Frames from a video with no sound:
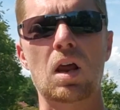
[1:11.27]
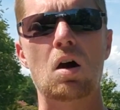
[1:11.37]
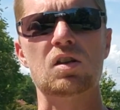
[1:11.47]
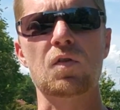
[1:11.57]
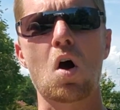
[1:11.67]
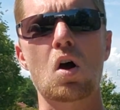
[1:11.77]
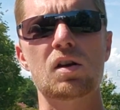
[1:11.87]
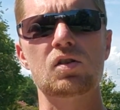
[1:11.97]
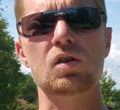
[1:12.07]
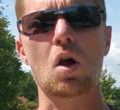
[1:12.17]
Now as far
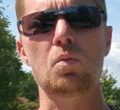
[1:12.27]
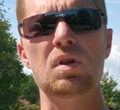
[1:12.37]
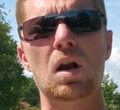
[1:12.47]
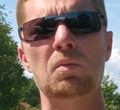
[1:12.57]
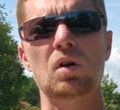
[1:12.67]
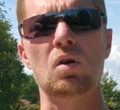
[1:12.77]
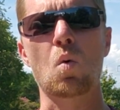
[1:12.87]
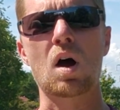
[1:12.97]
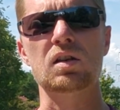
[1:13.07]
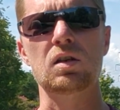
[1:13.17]
as soap that I'm gonna
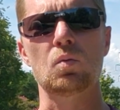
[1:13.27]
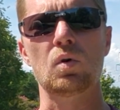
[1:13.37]
wash it